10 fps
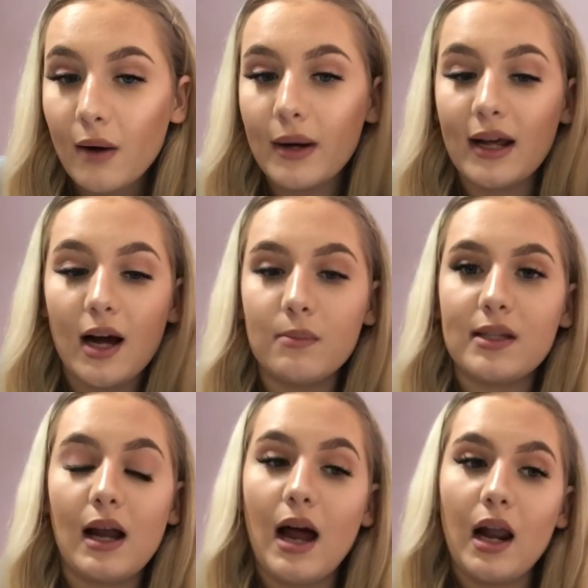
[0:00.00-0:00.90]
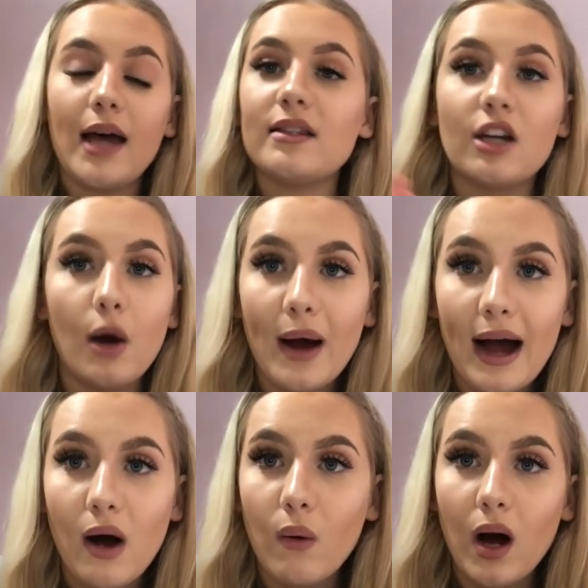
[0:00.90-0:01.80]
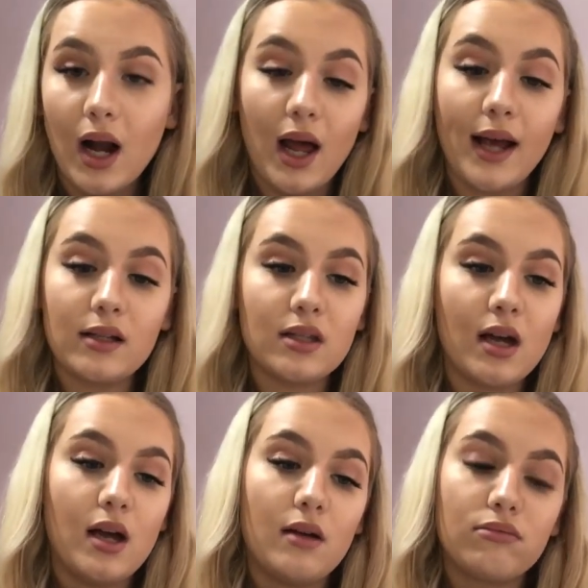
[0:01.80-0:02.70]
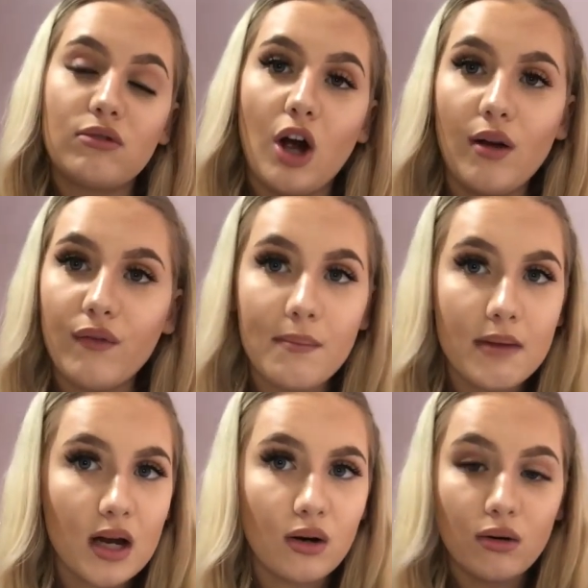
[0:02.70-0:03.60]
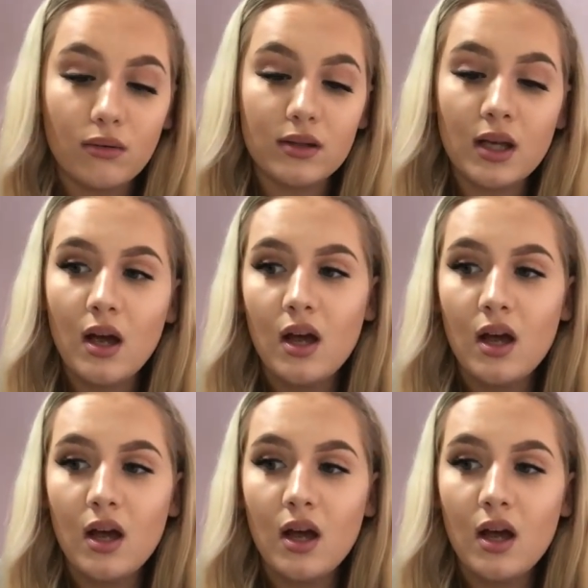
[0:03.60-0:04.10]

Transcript: when it comes to, like, I like to go out, I like to go for meals.